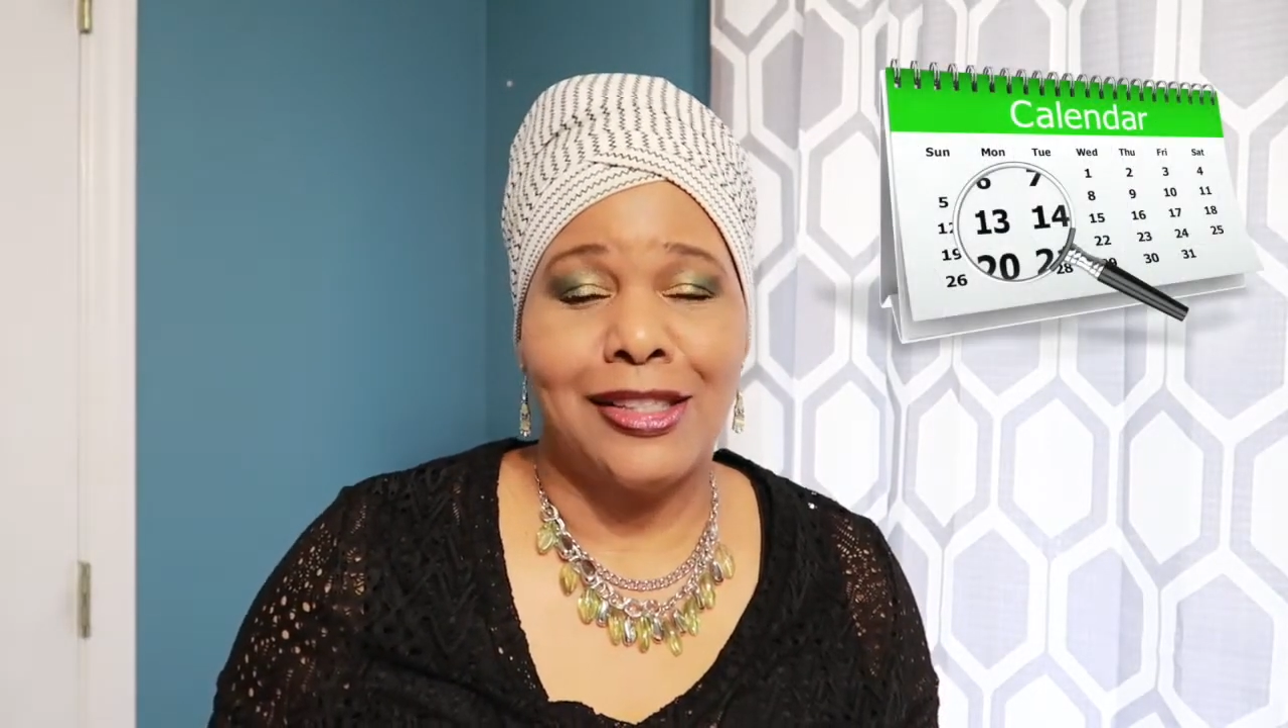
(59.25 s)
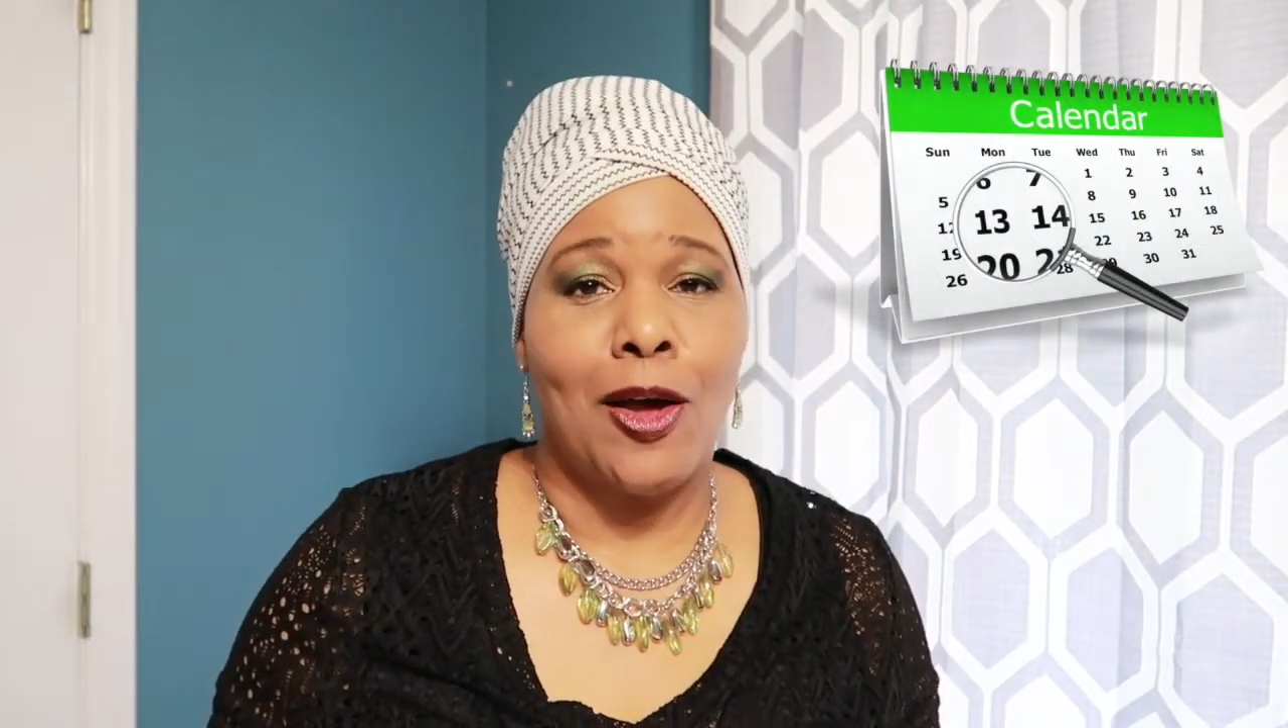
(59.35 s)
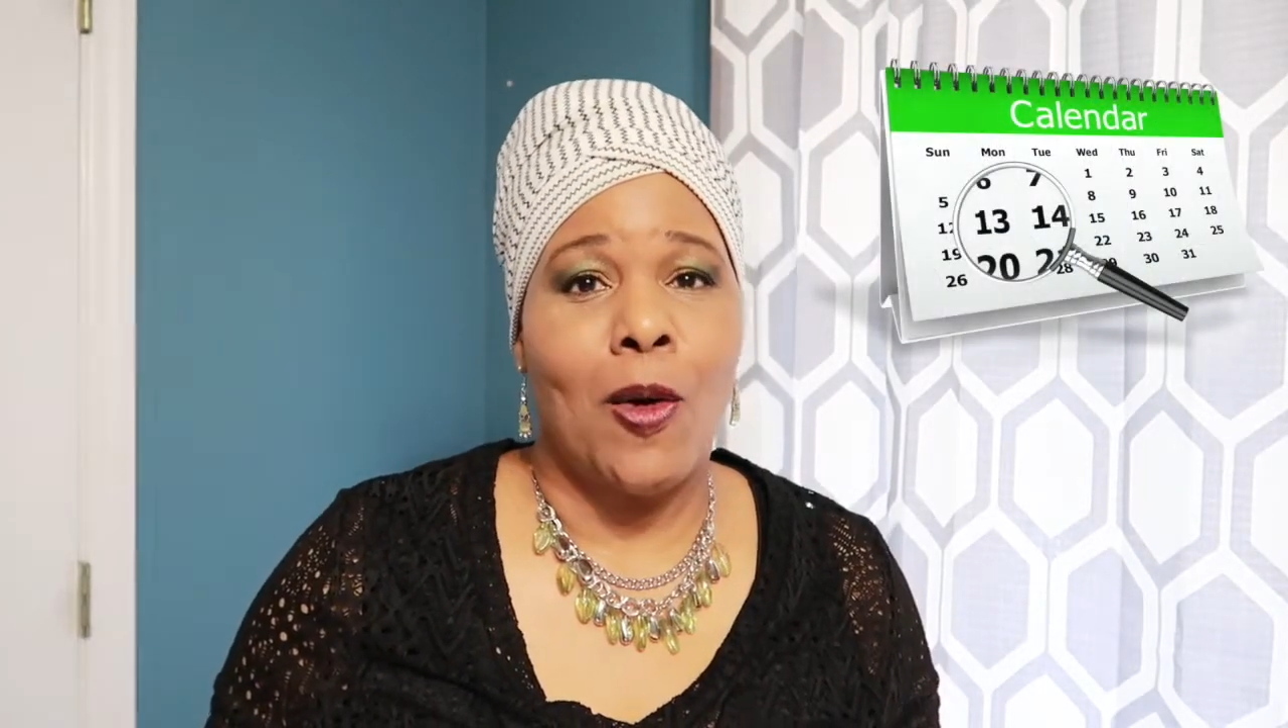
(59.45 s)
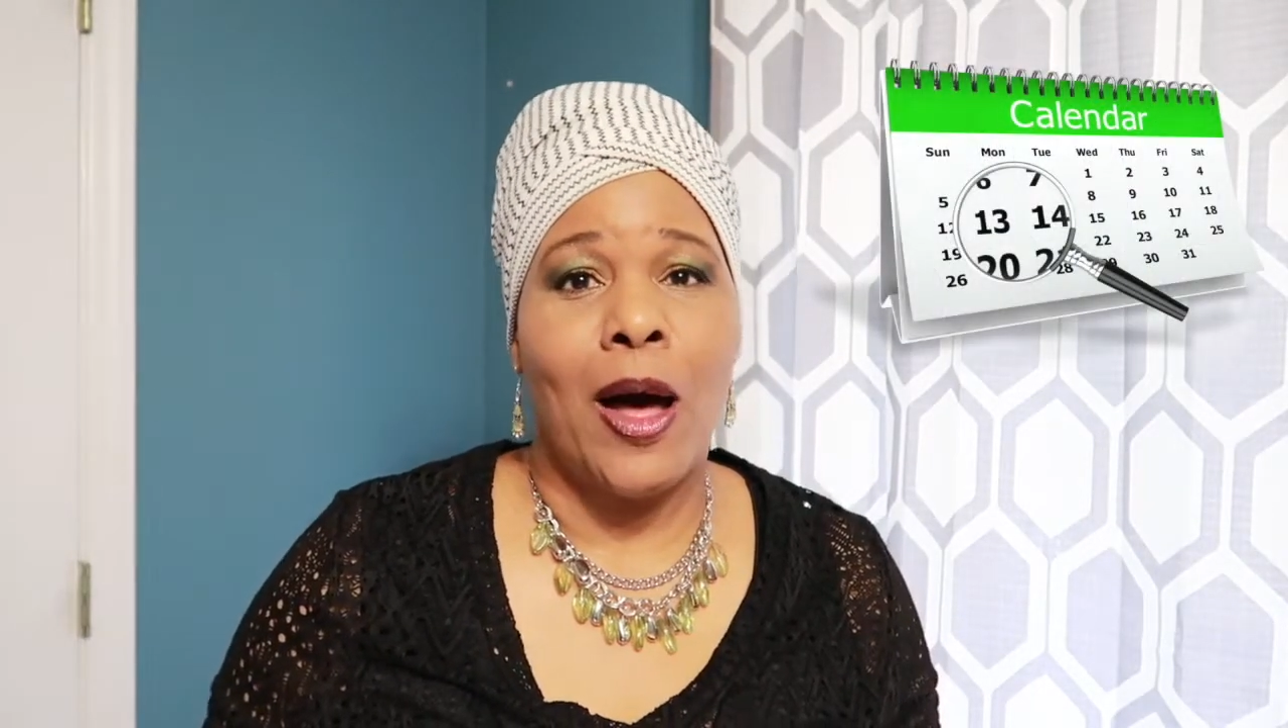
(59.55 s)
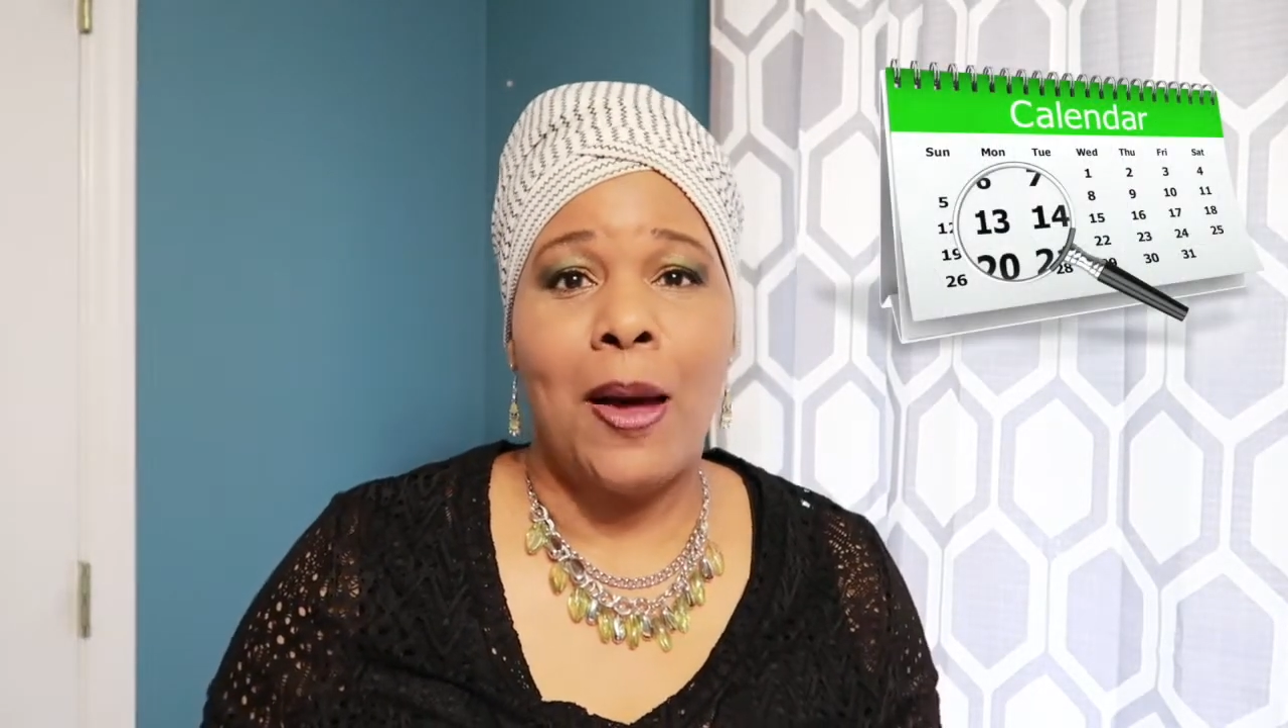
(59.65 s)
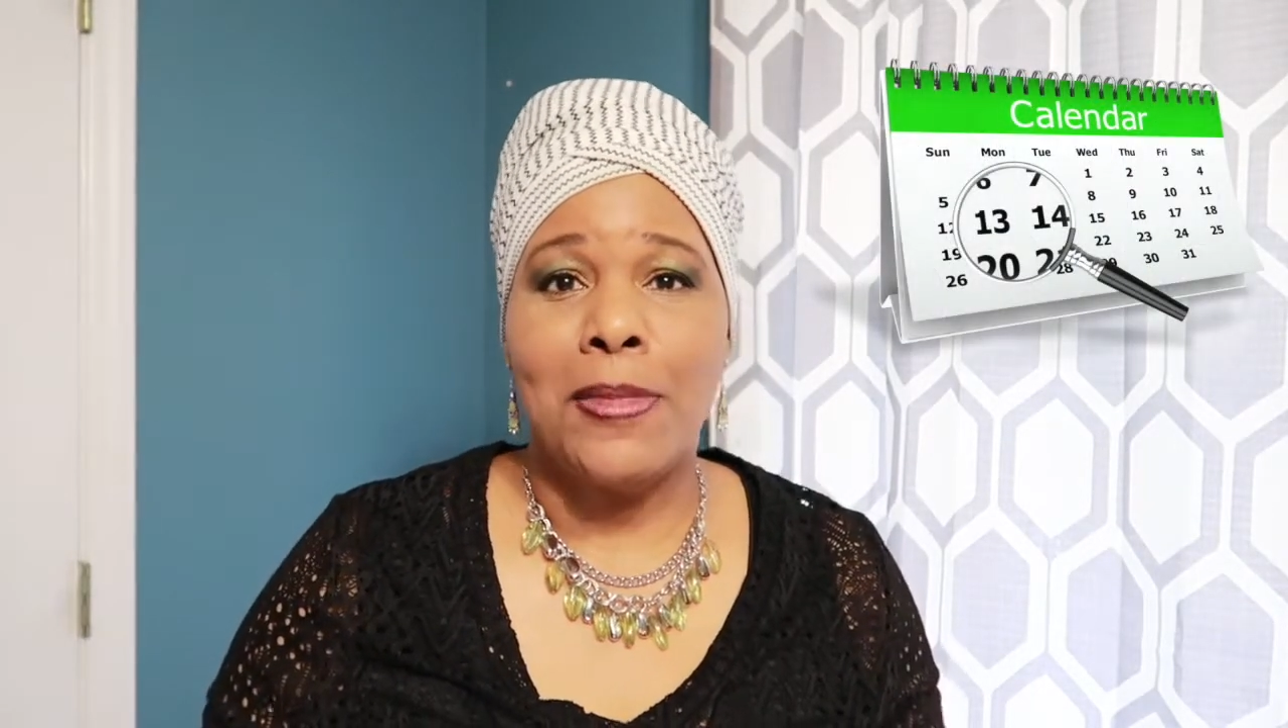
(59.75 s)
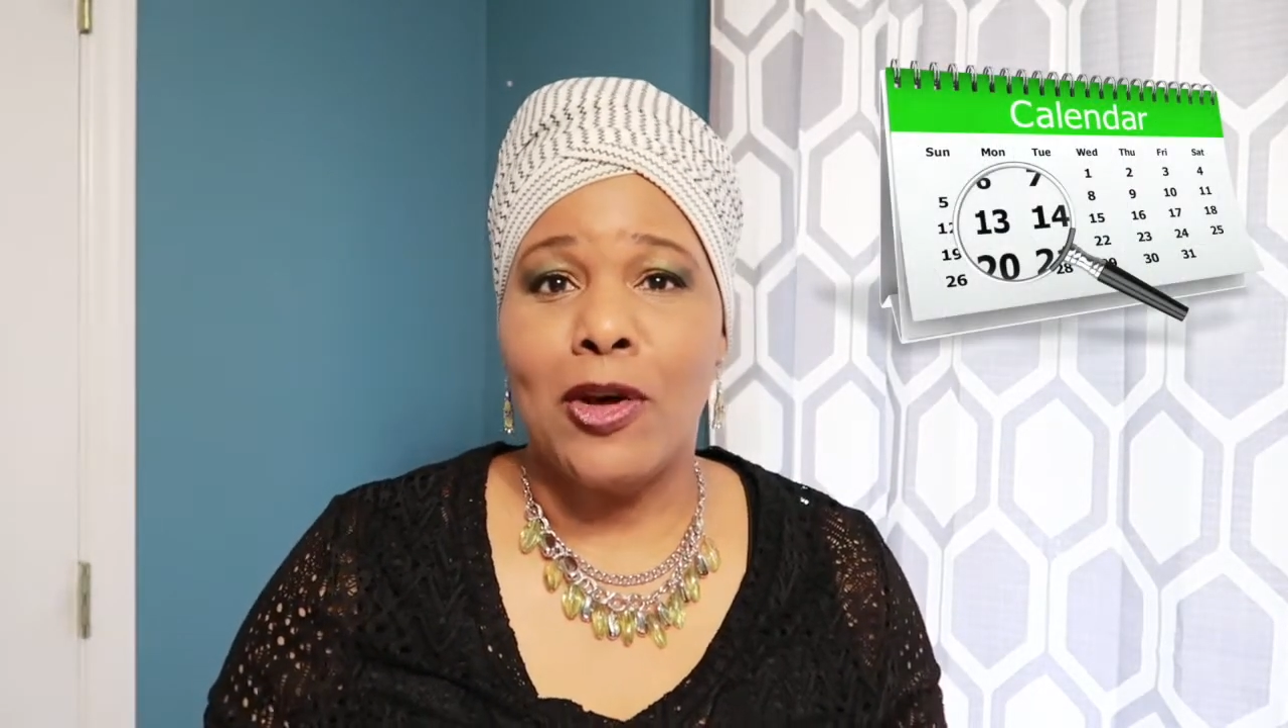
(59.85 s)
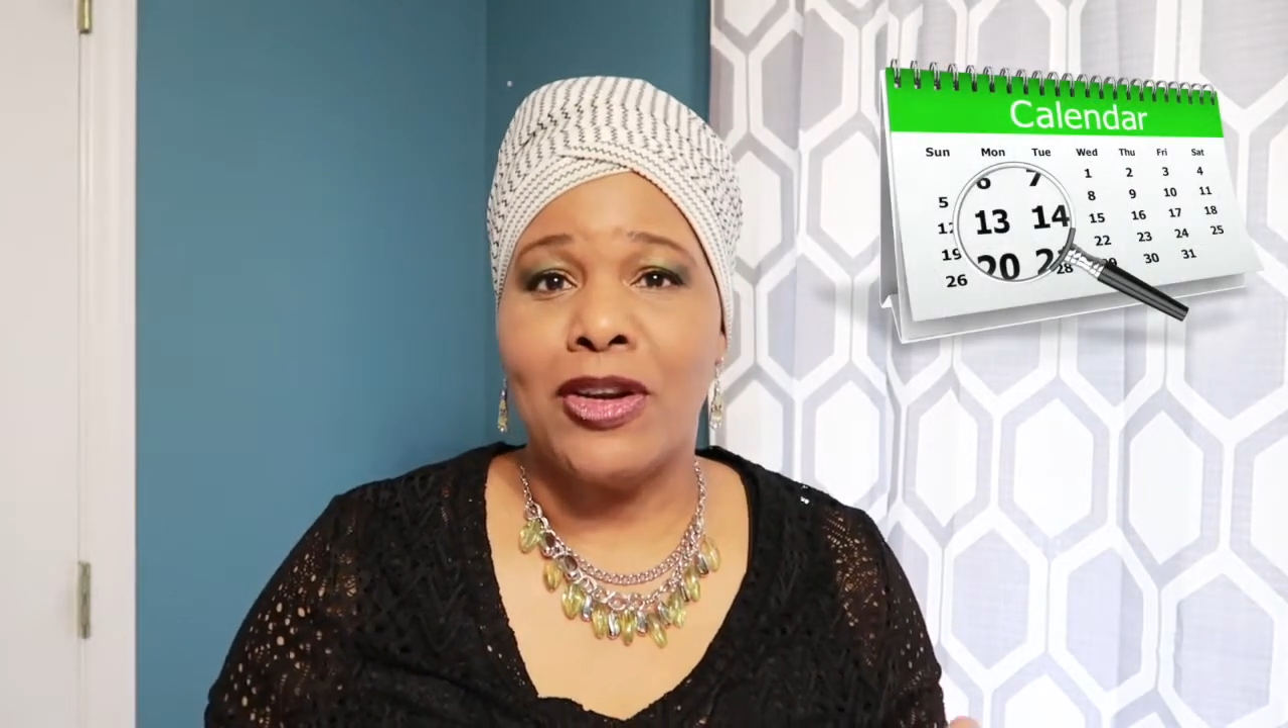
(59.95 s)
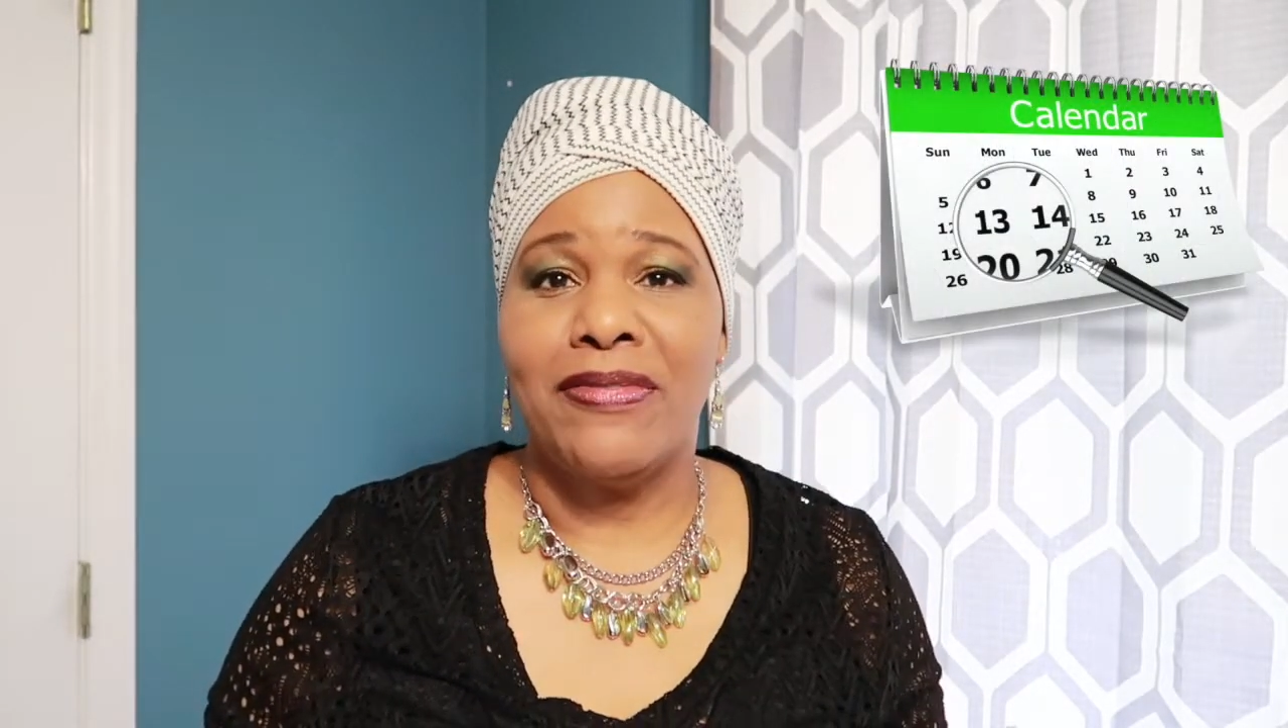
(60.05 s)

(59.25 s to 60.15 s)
So upload